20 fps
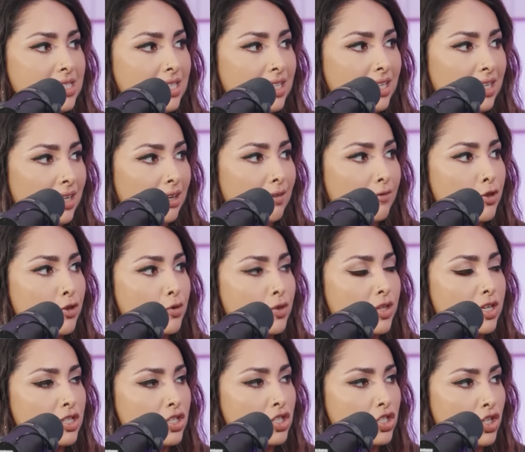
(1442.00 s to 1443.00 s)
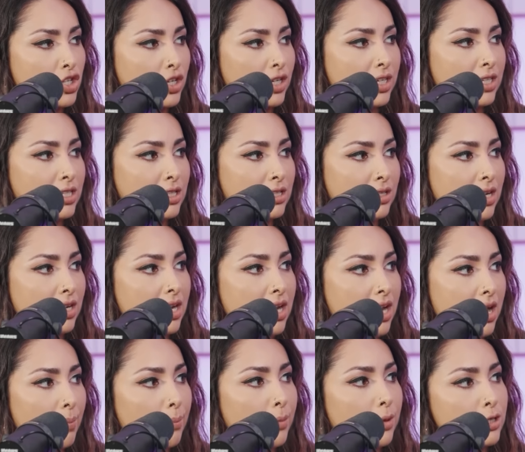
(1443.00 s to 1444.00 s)
to give you this certain
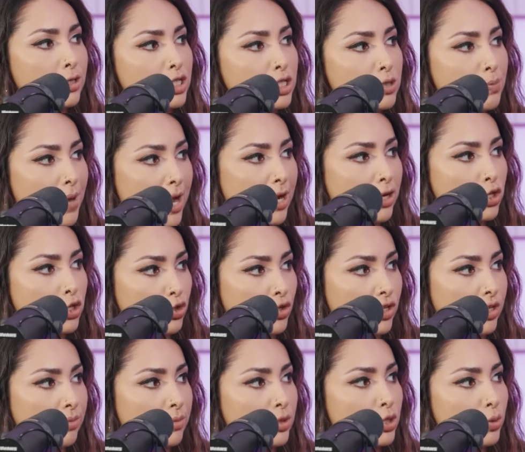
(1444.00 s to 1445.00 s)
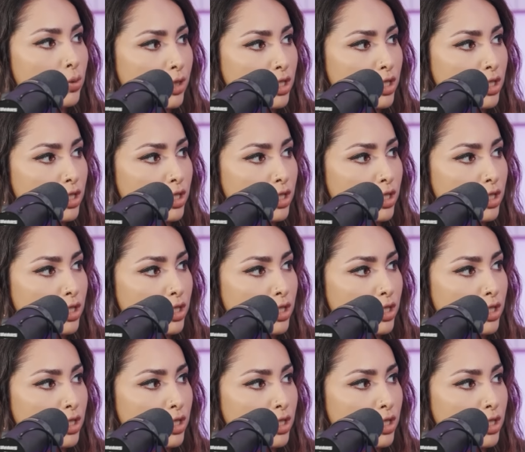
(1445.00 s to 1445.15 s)
number spectrum to